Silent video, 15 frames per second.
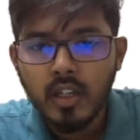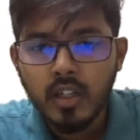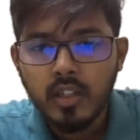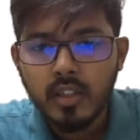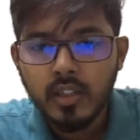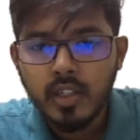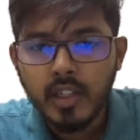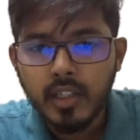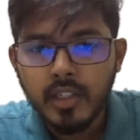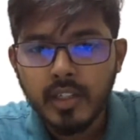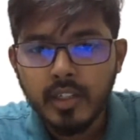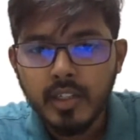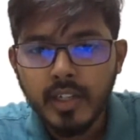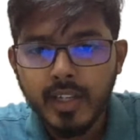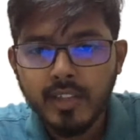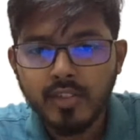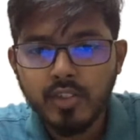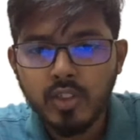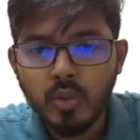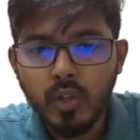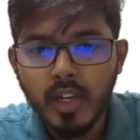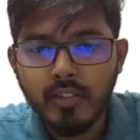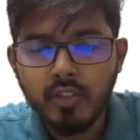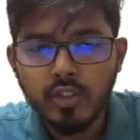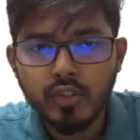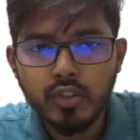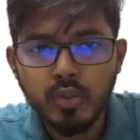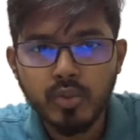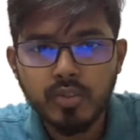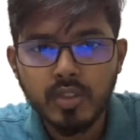And next you have to
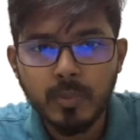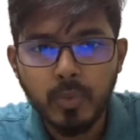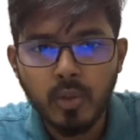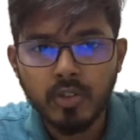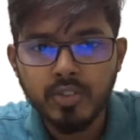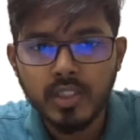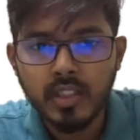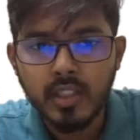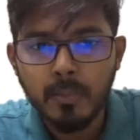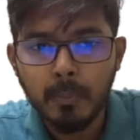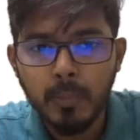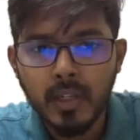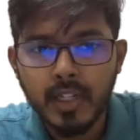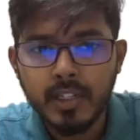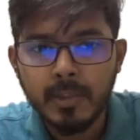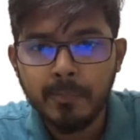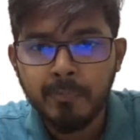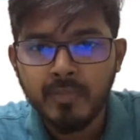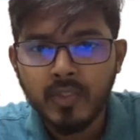choose the project template.